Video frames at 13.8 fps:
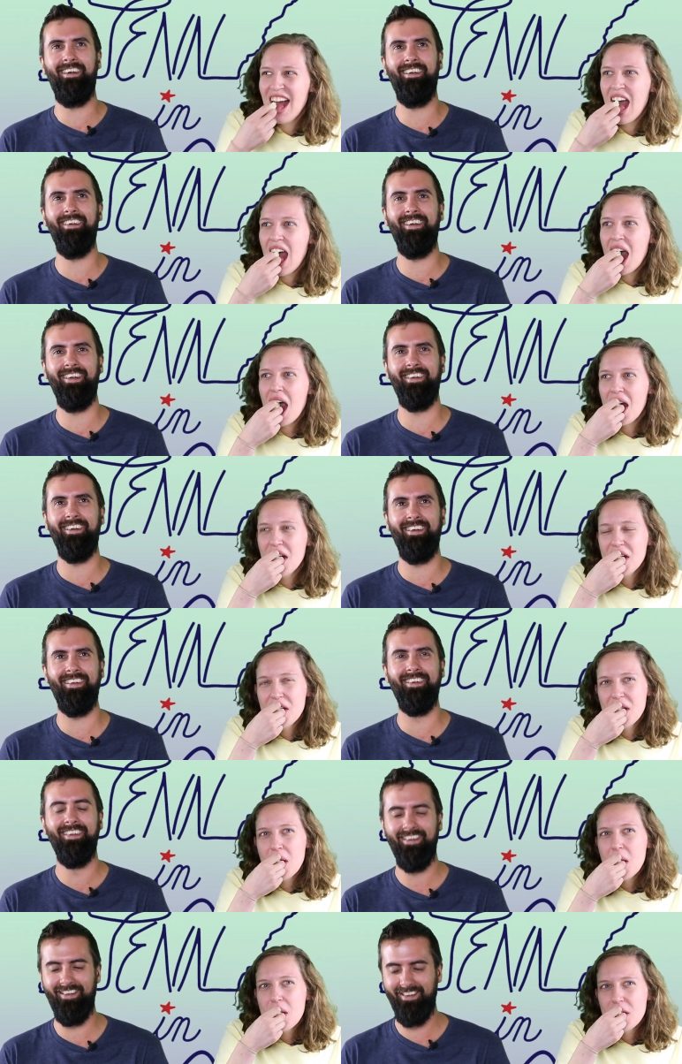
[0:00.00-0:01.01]
Speaker 1: yeah,
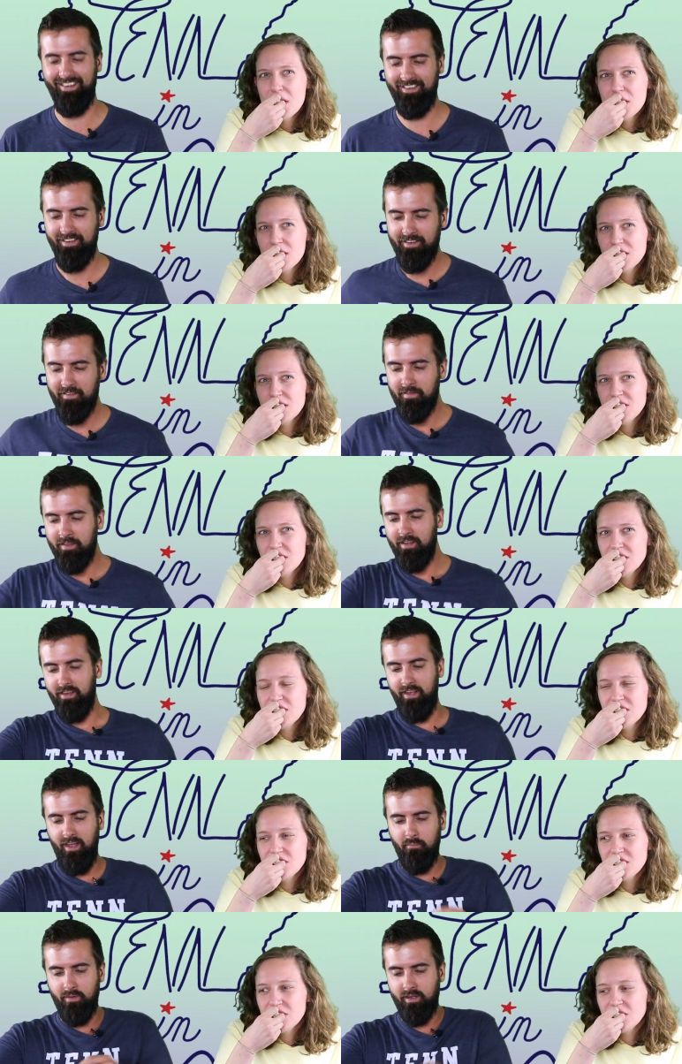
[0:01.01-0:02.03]

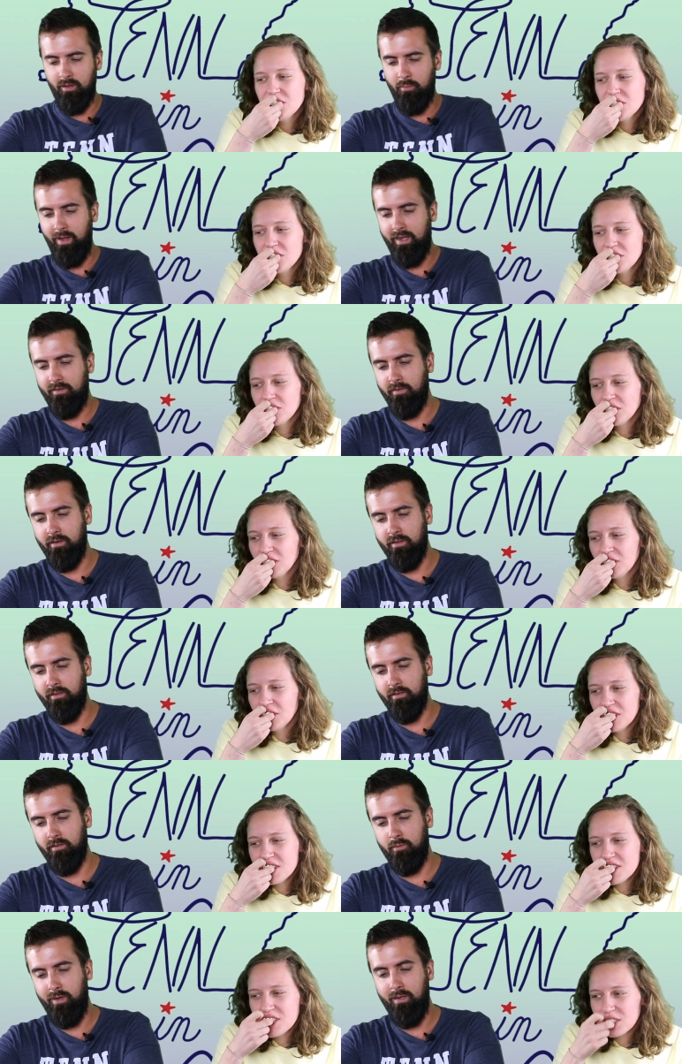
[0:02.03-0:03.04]
I'm going to go back for another
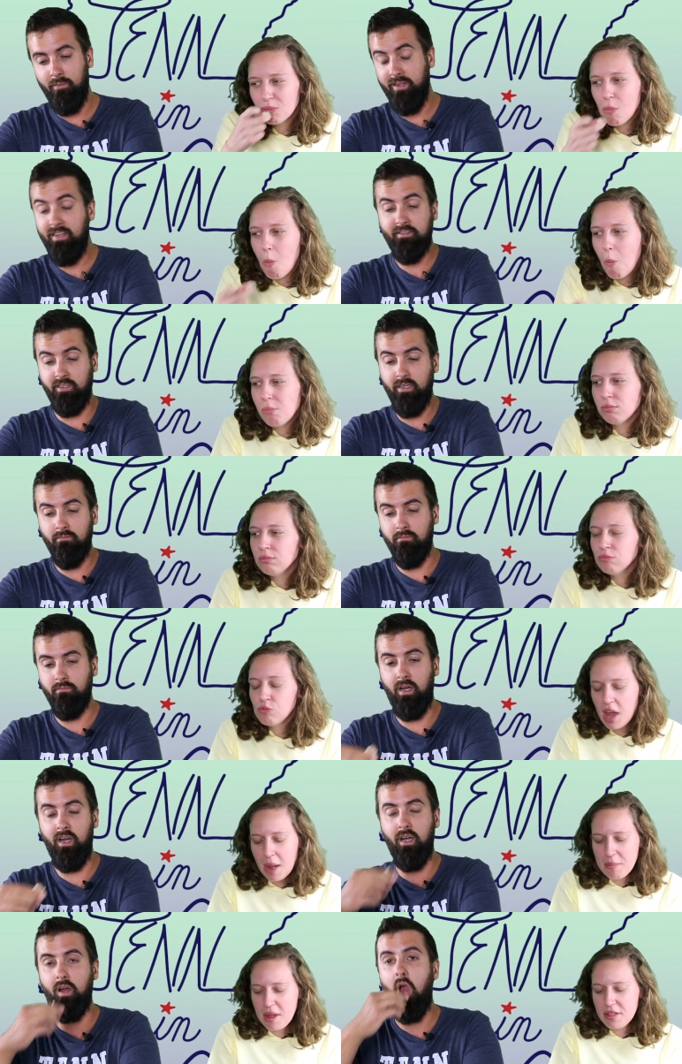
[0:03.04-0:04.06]
little bite. Mm-hmm. But that's good.
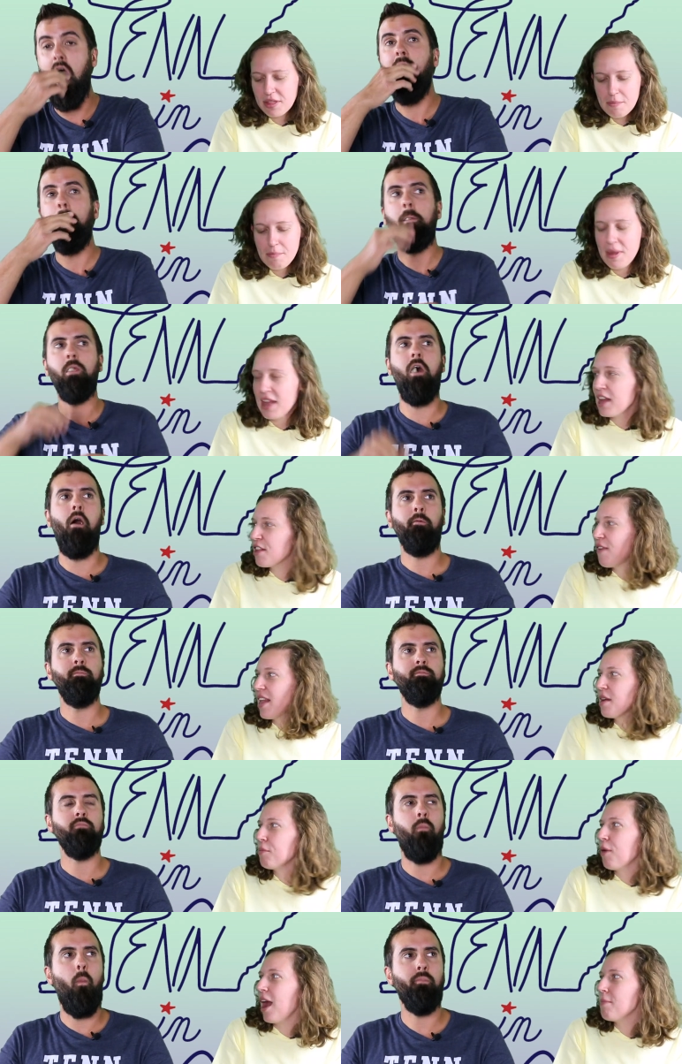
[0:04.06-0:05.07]
Yeah, uh, I'm not
Speaker 2: the biggest fan
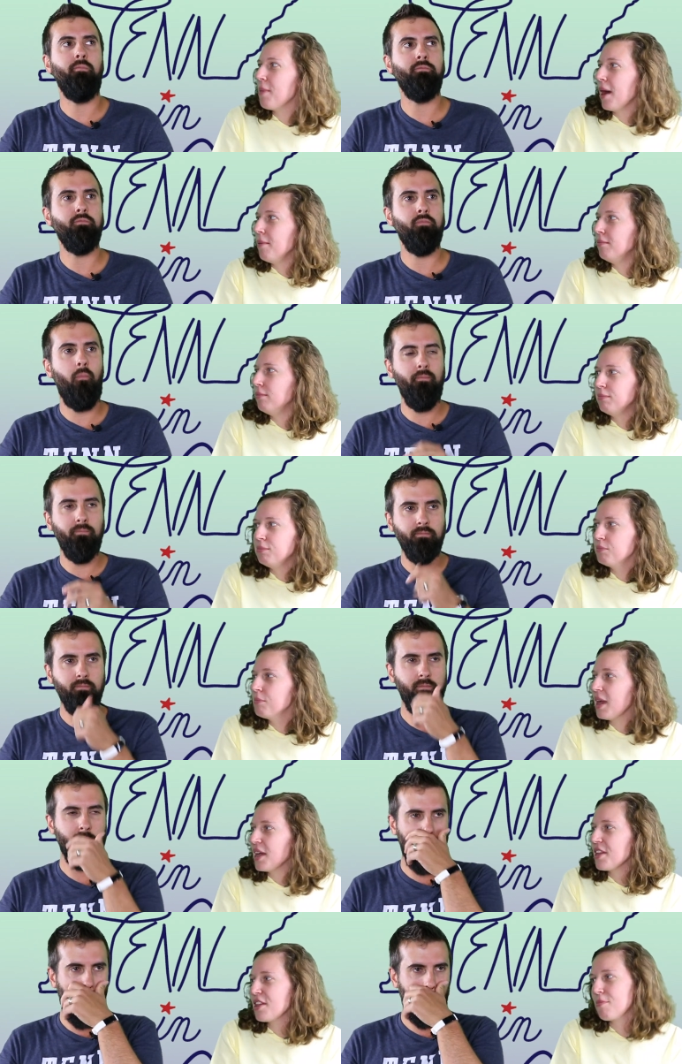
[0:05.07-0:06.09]
of bread, but
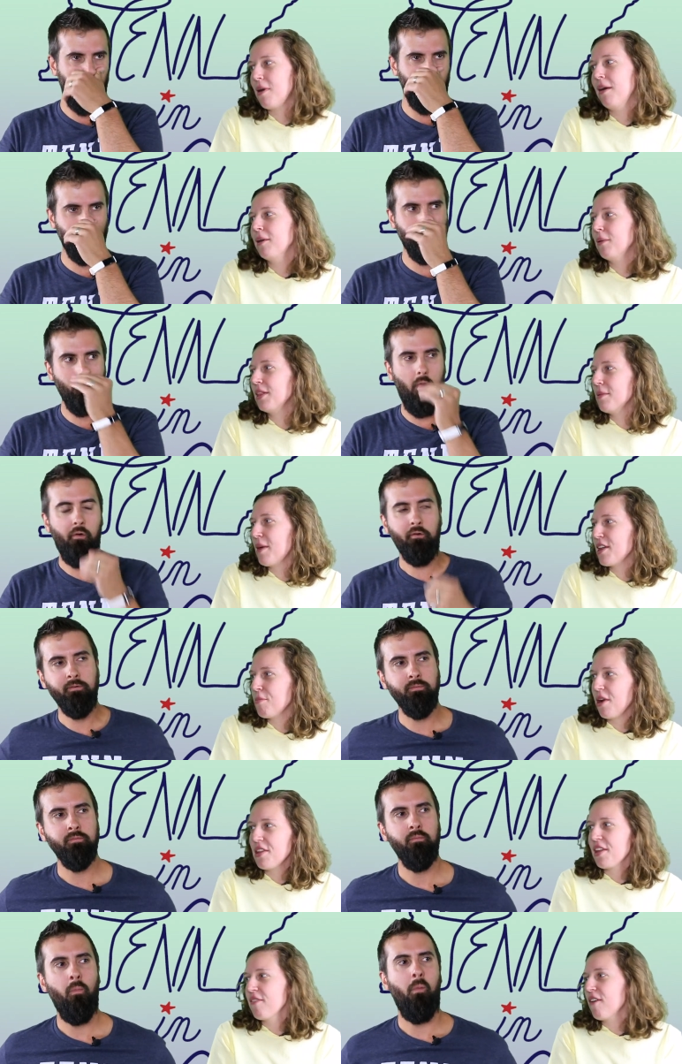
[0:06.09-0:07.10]
man, this is probably one of the best
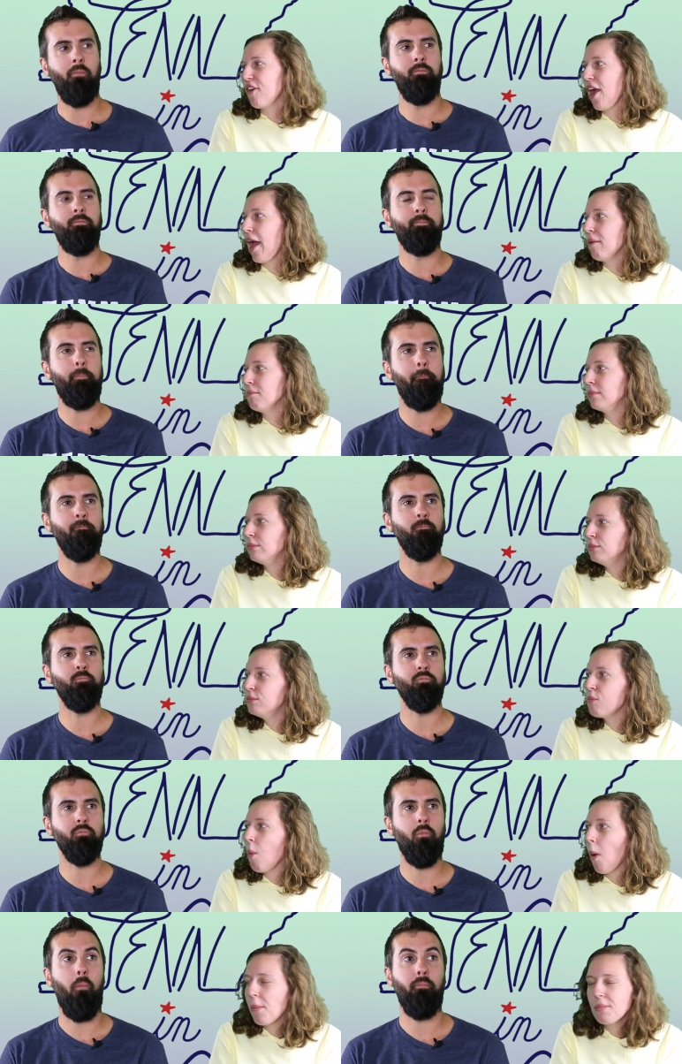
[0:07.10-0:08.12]
breads I've ever had.
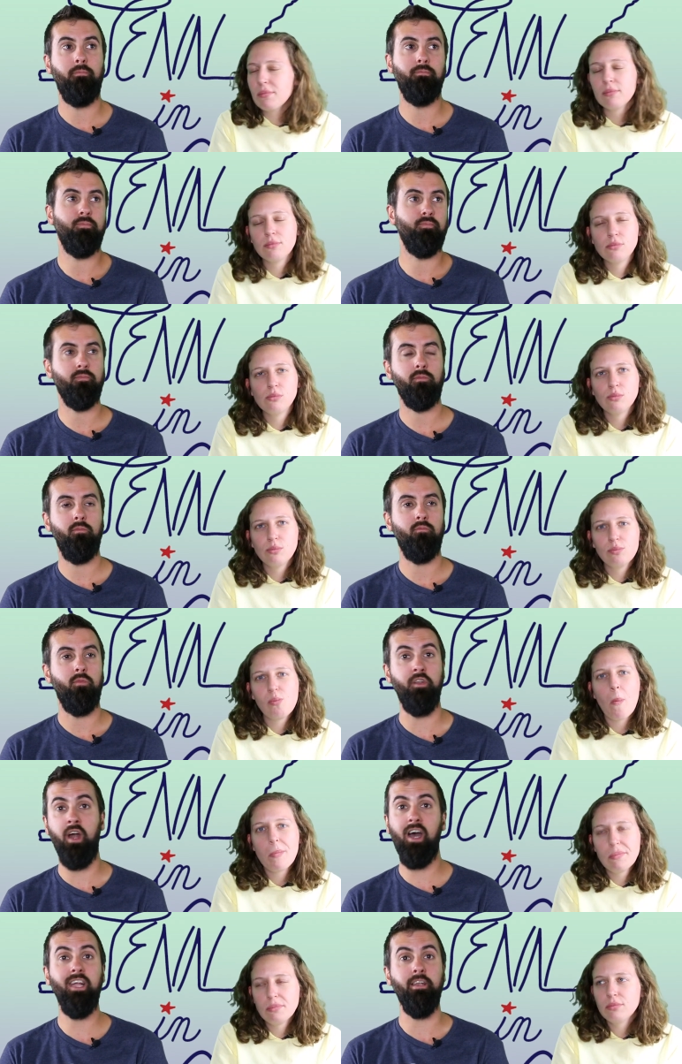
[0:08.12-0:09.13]

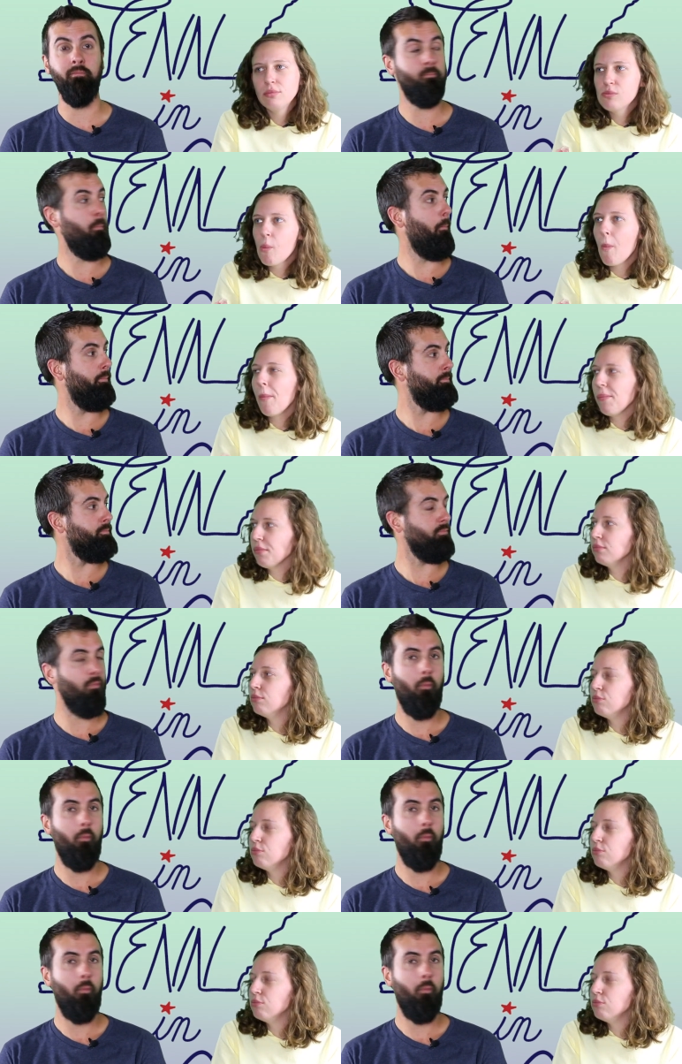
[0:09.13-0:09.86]
Nine. Mm-hmm.